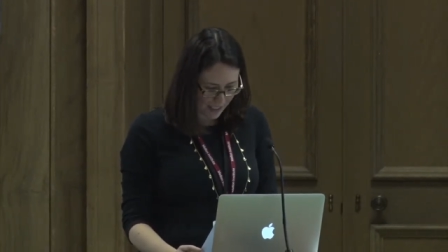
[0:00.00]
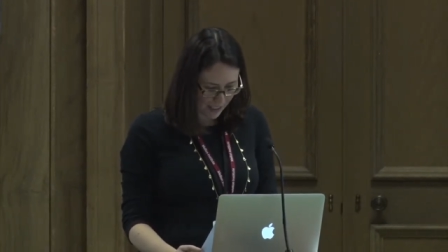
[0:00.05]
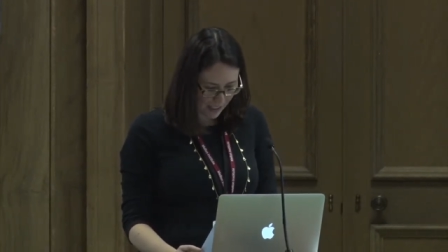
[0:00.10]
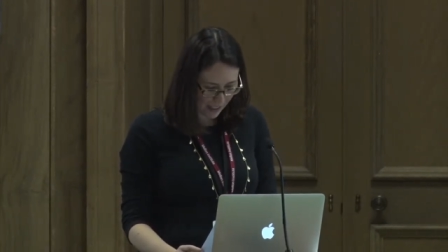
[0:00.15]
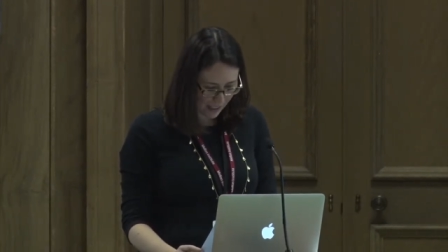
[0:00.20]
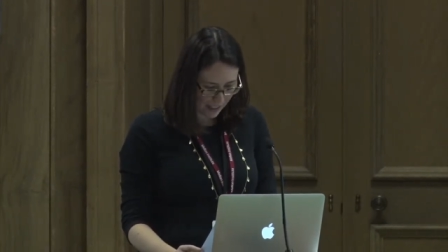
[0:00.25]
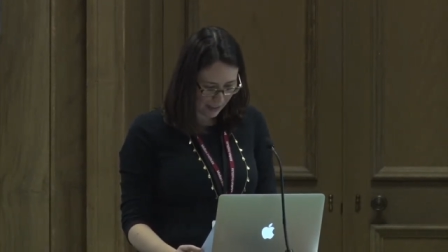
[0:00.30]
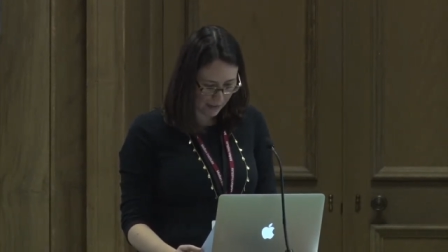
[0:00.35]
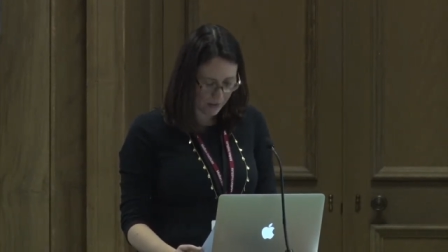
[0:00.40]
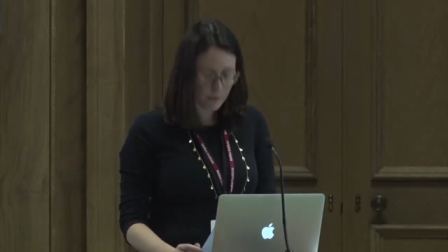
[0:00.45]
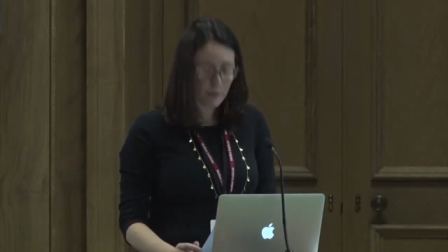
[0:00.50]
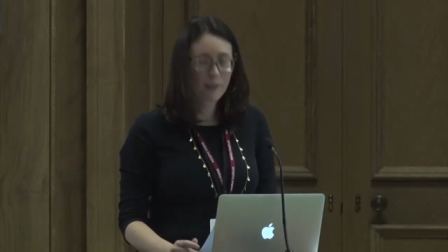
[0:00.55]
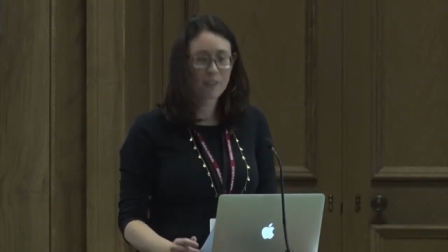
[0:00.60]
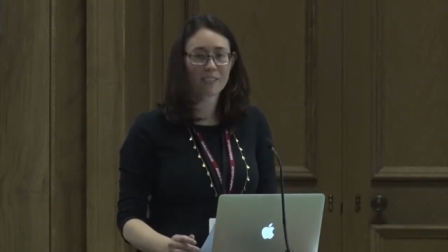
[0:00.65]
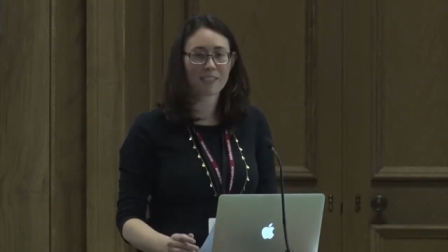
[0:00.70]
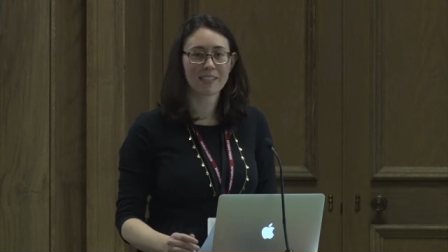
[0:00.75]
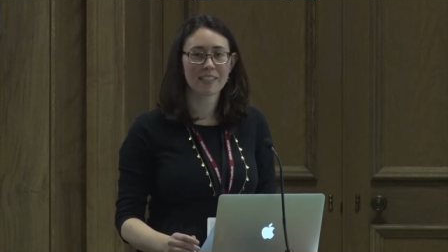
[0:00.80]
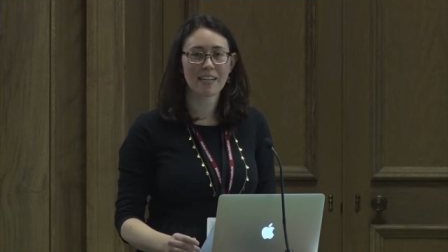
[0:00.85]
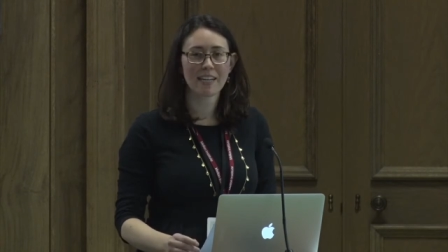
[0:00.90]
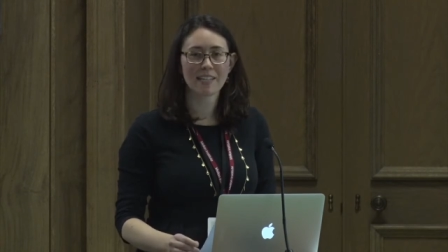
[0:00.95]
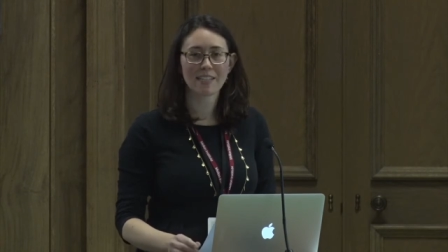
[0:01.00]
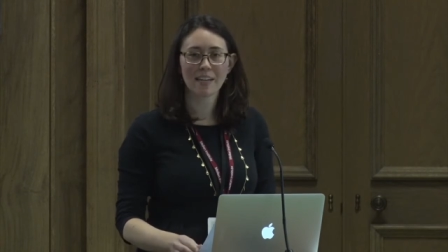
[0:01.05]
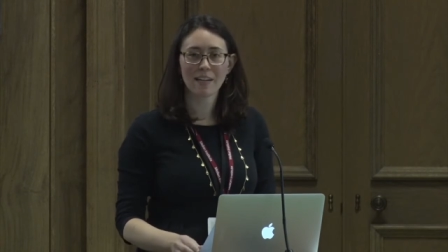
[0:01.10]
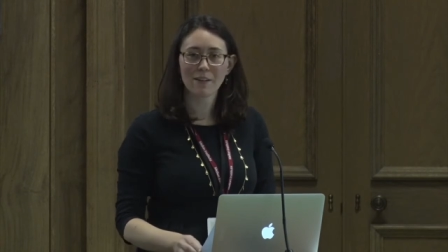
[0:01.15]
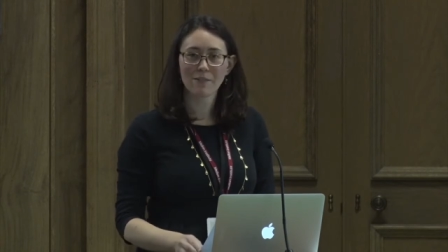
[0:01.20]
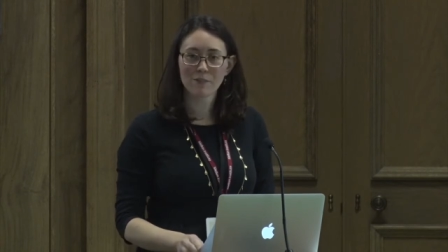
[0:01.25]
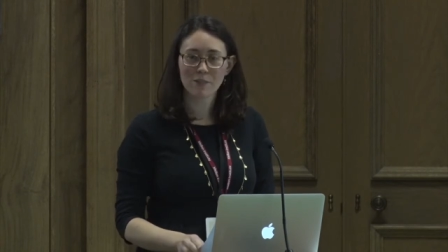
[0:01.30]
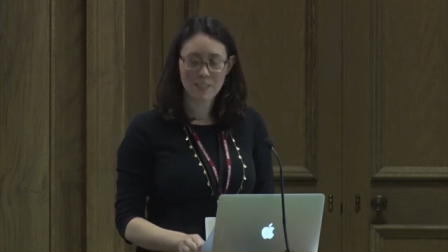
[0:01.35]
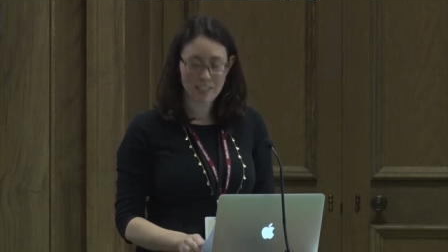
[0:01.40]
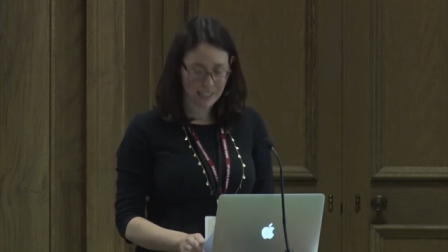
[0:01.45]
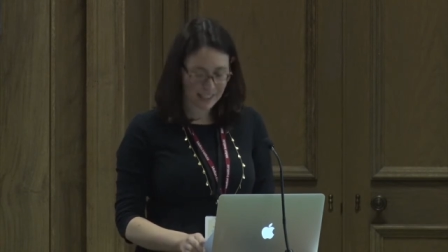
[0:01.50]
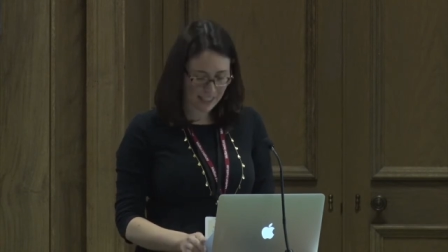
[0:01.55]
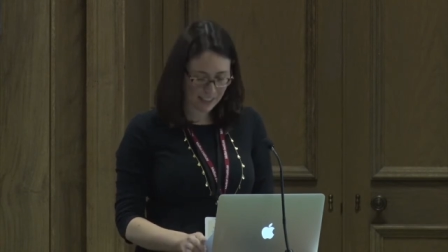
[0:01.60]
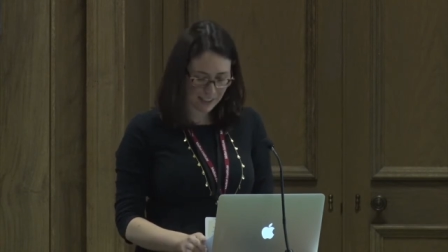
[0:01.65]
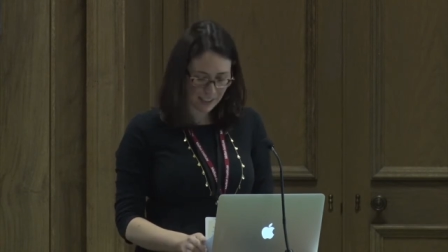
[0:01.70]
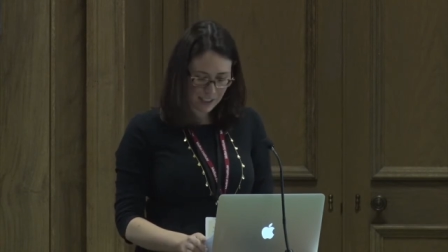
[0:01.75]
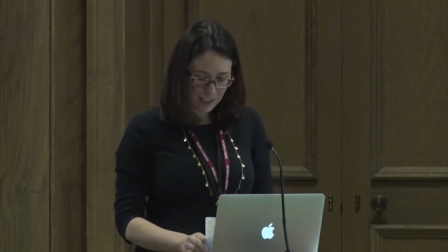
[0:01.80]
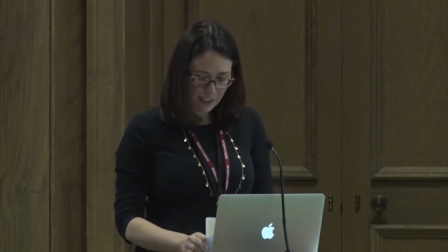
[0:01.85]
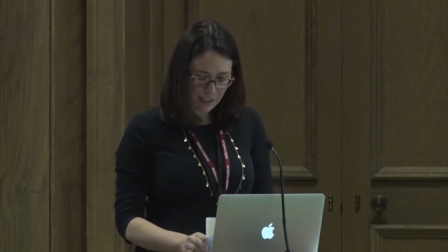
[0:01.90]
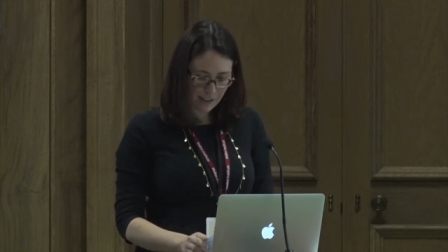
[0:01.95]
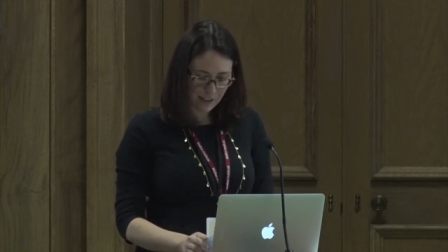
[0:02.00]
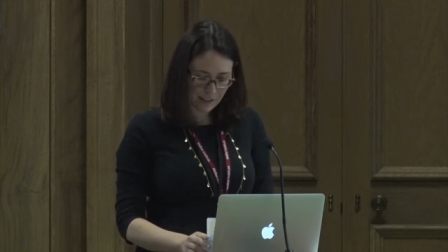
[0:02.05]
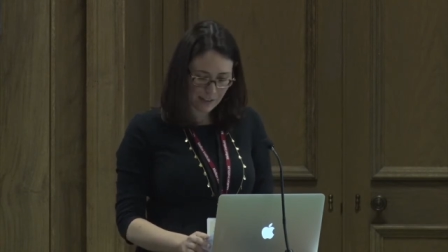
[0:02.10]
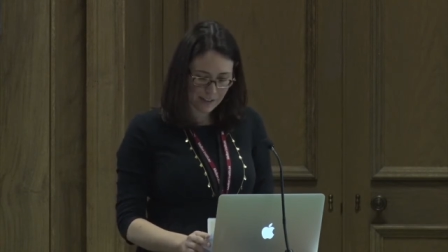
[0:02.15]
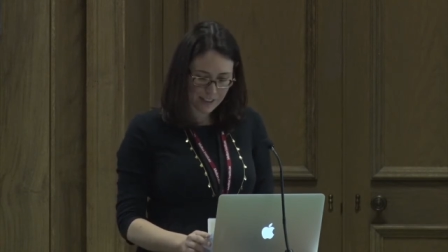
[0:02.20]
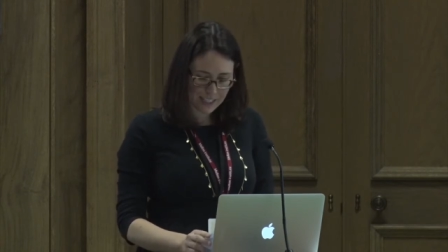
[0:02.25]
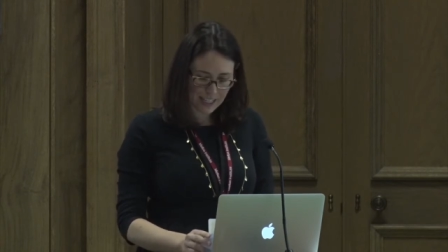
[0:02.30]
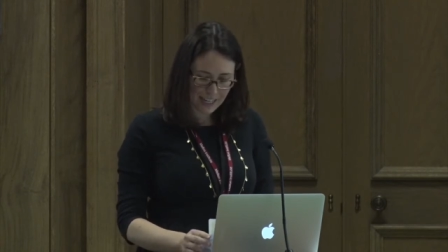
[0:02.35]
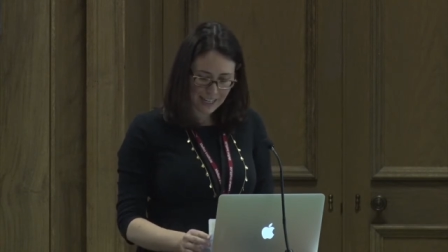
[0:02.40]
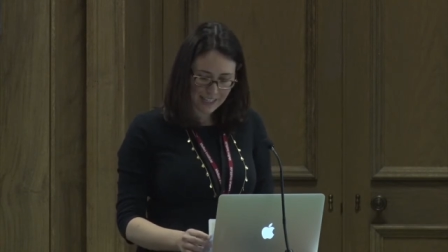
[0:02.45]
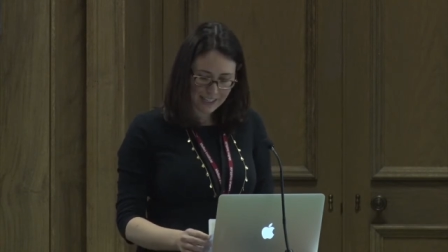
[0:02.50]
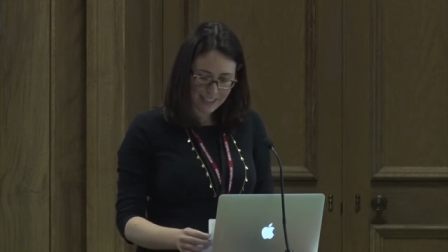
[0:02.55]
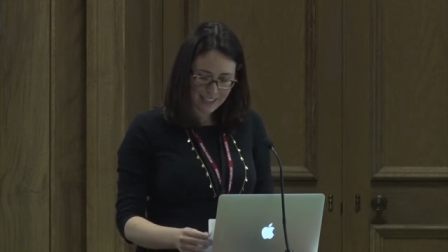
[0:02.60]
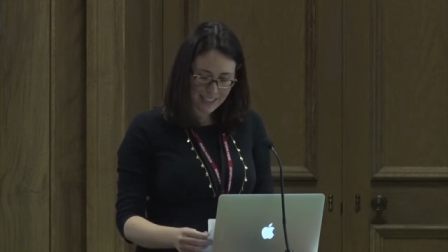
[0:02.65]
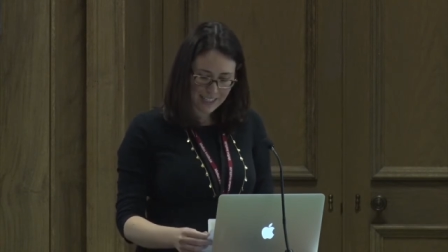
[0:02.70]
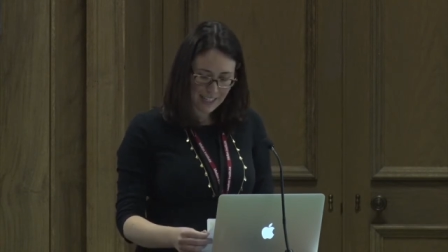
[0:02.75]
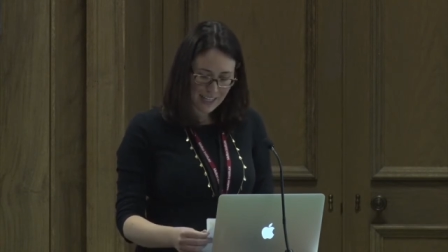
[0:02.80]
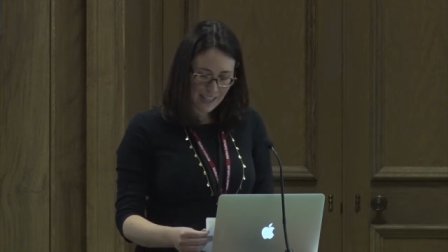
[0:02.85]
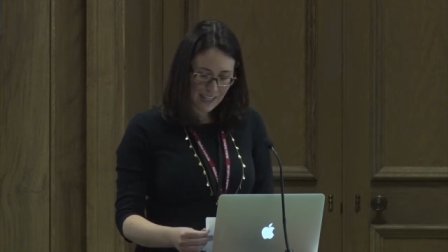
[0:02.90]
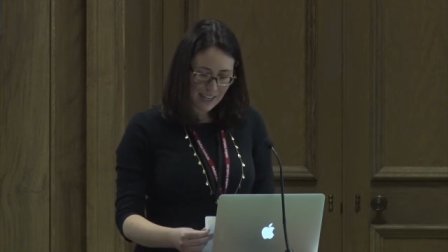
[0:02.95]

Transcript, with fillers: uh, as well as a liaison for psychology and neuroscience,